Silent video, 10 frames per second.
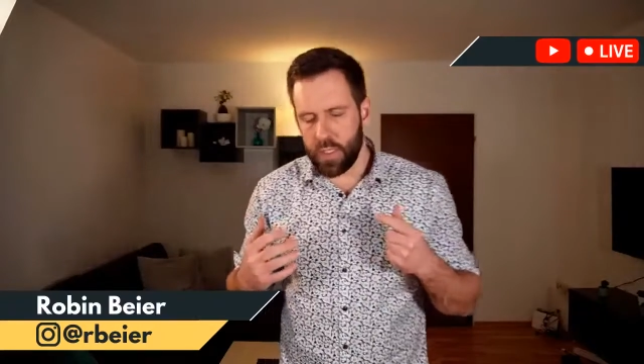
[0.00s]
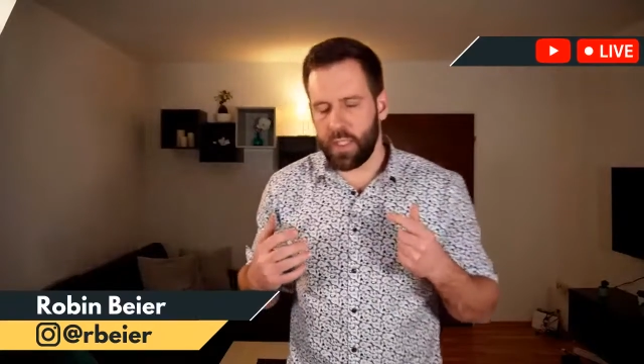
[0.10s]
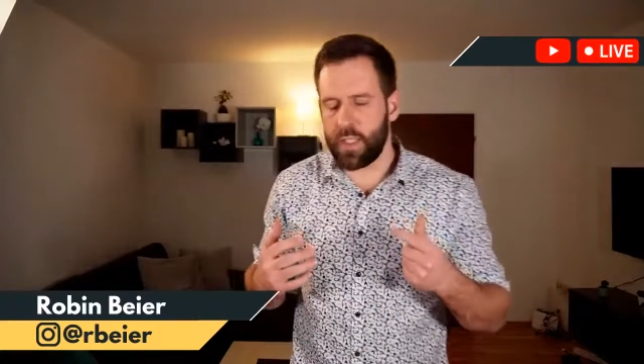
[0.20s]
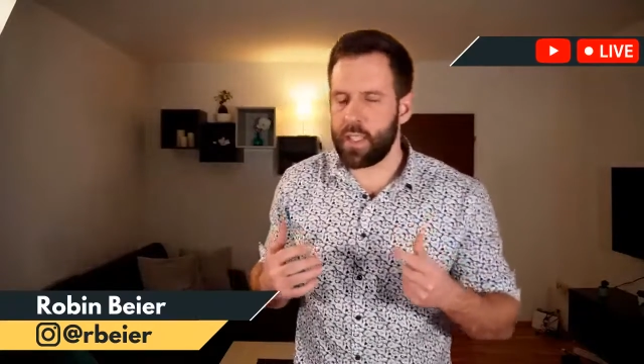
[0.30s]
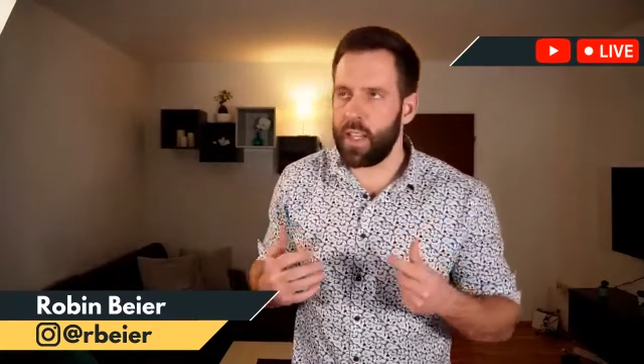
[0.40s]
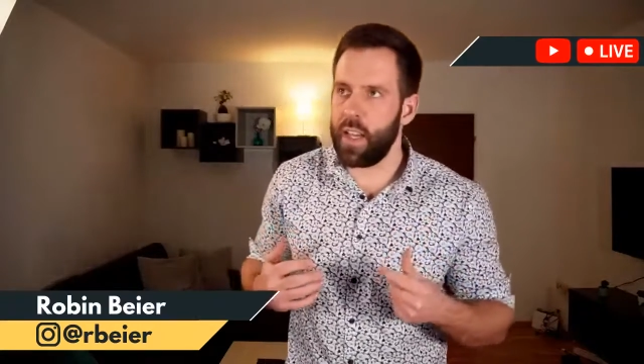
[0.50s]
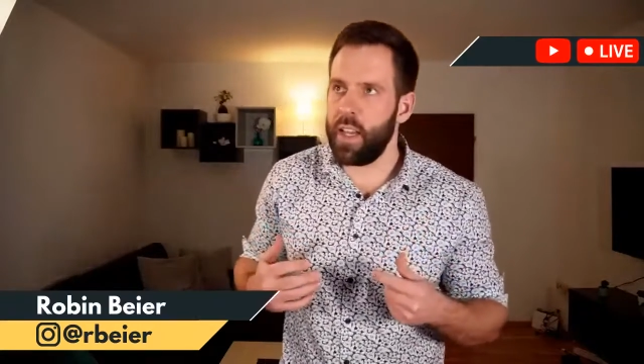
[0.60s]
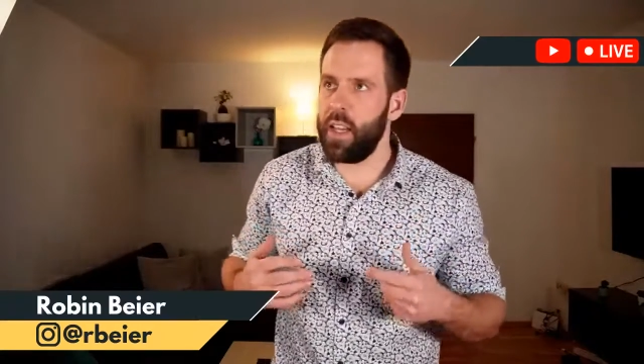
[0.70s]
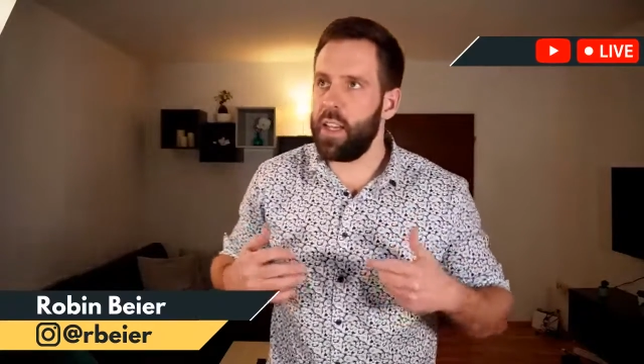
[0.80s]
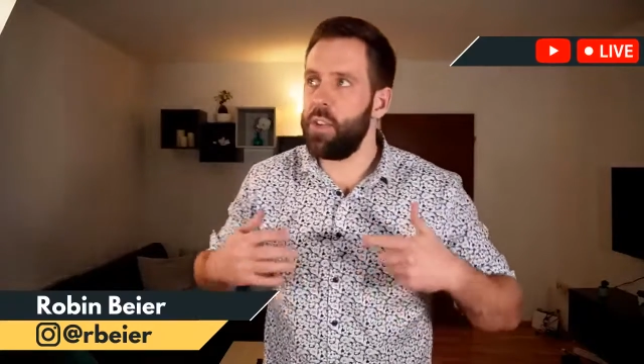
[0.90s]
let's
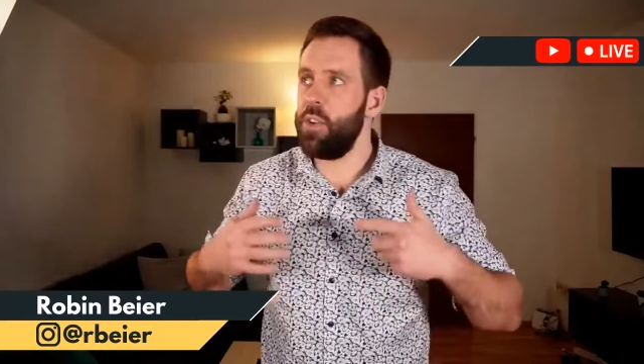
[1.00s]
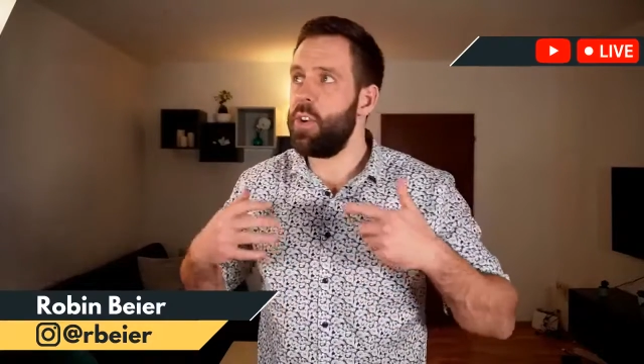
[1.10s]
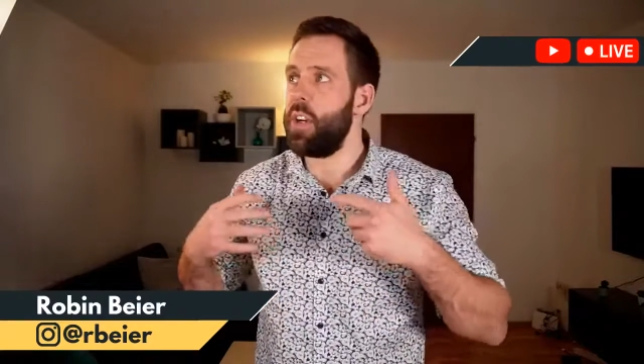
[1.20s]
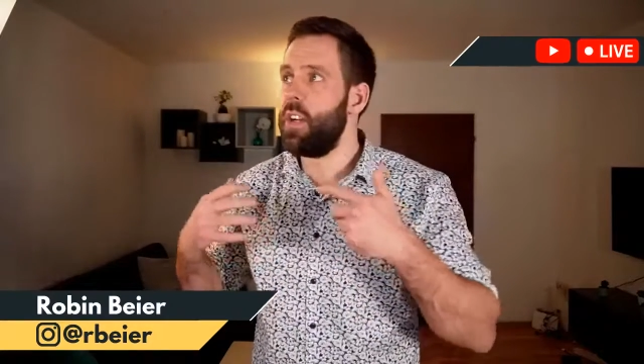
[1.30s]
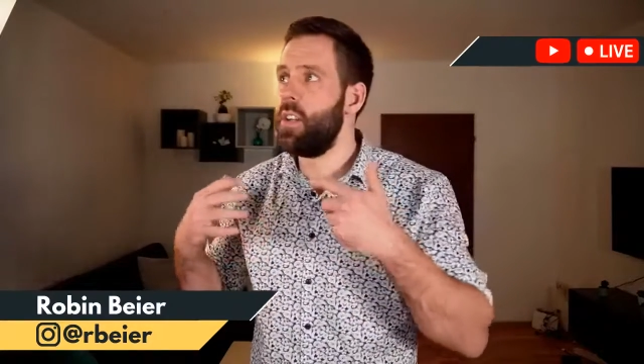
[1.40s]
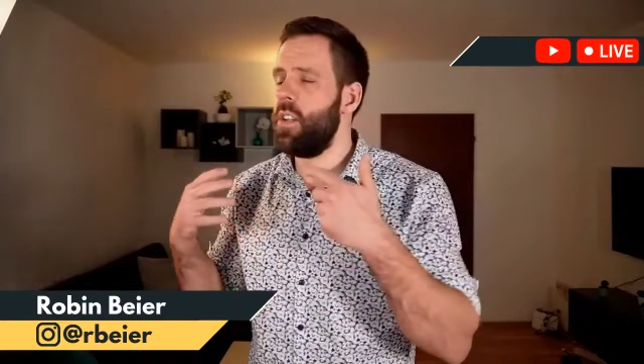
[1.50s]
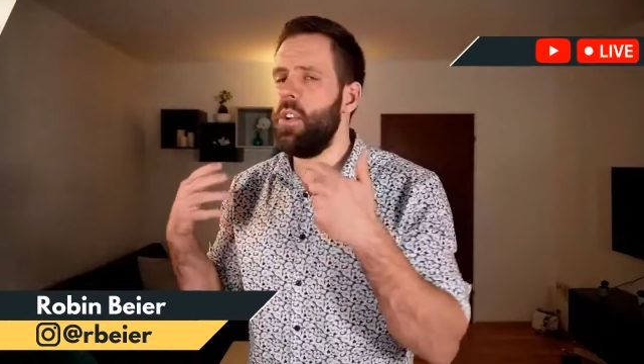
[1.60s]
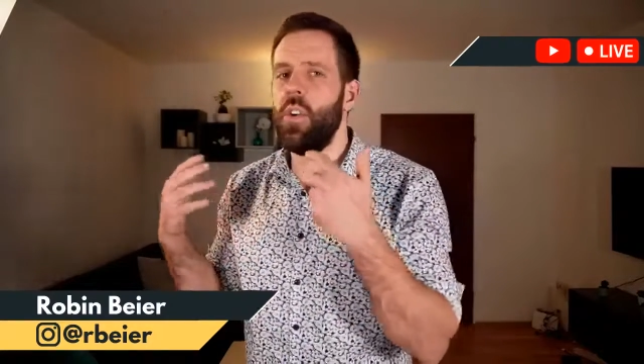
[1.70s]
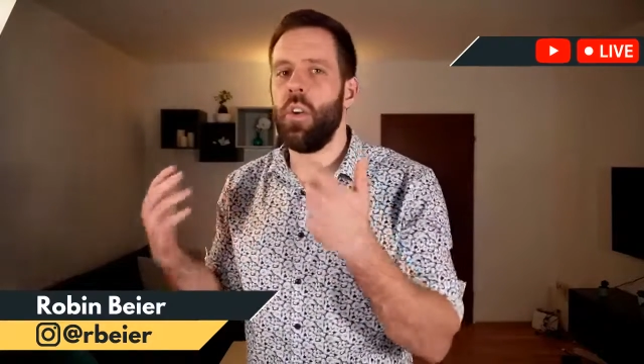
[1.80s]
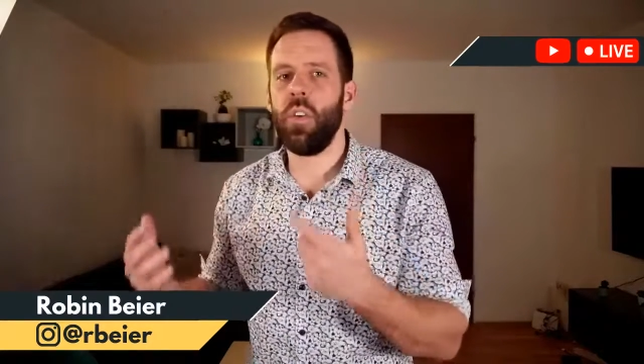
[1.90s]
say, you're a
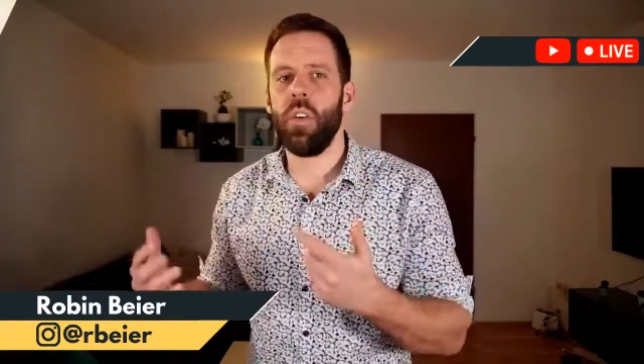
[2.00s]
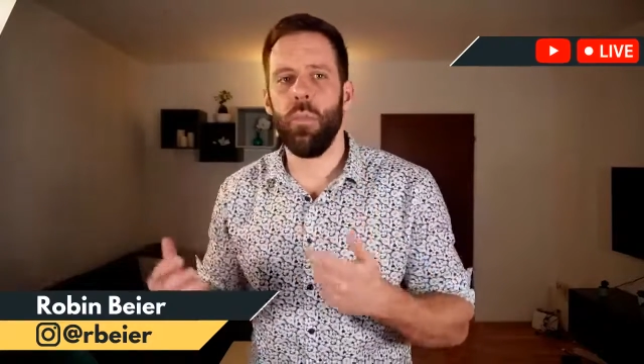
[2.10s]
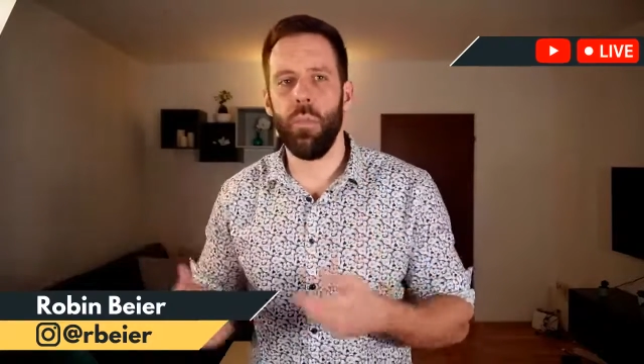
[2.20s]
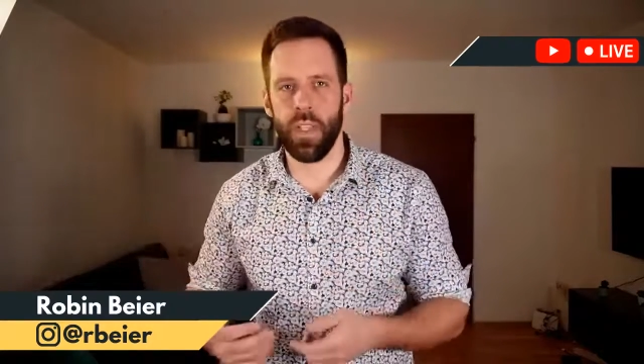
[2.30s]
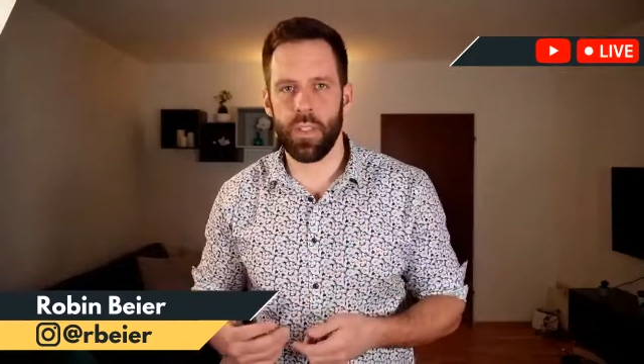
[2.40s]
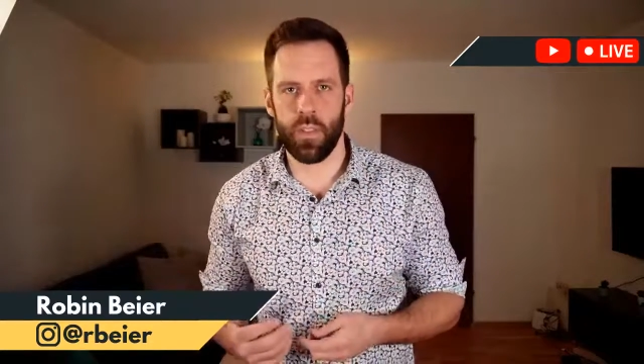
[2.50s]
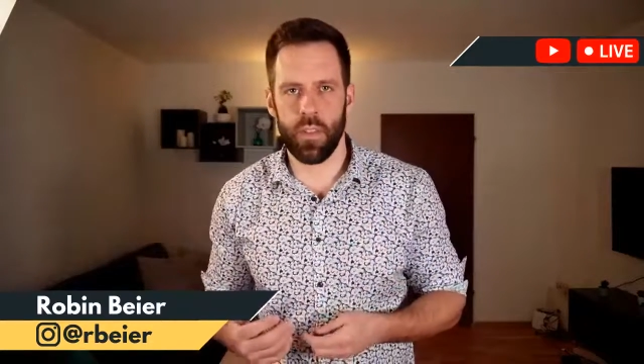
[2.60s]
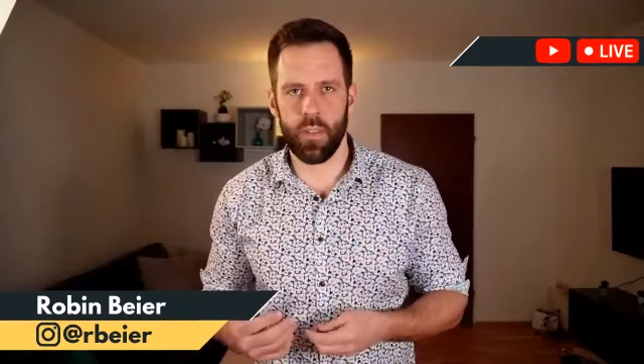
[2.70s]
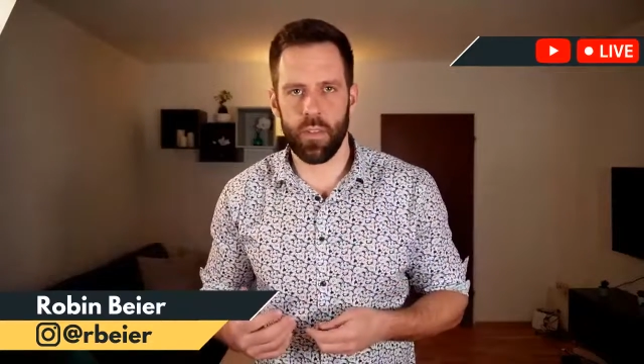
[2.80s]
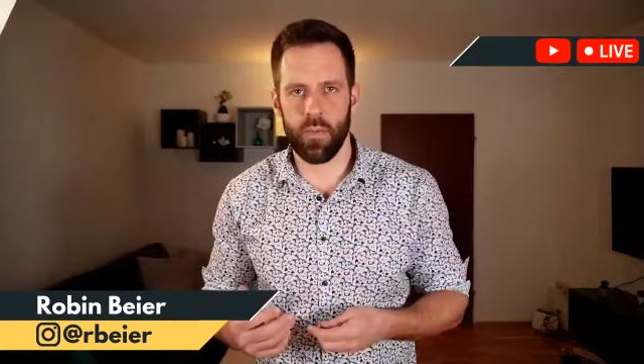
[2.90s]
local business.